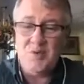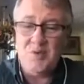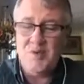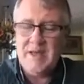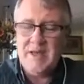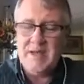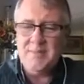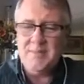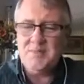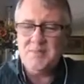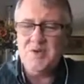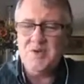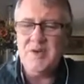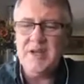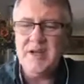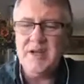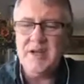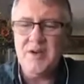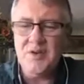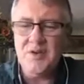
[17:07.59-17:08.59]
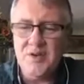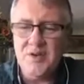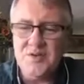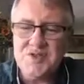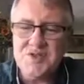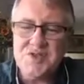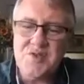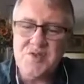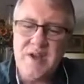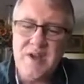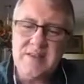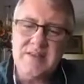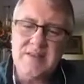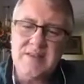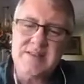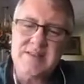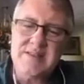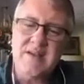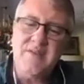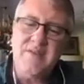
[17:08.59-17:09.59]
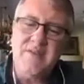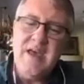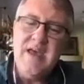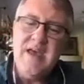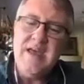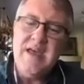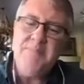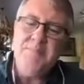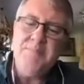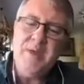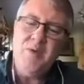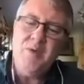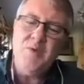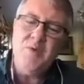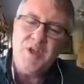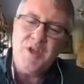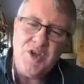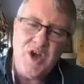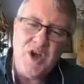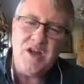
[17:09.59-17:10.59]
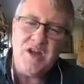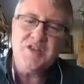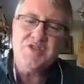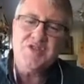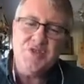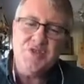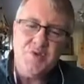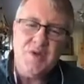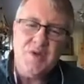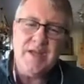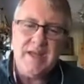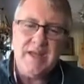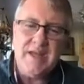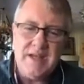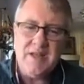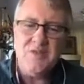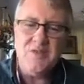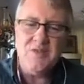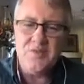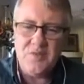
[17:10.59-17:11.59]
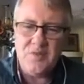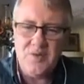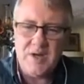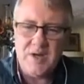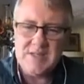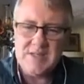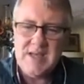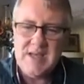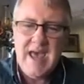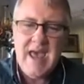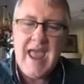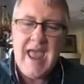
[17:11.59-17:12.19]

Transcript: We end up doing it in our own strength instead of it being what God's doing in and through us.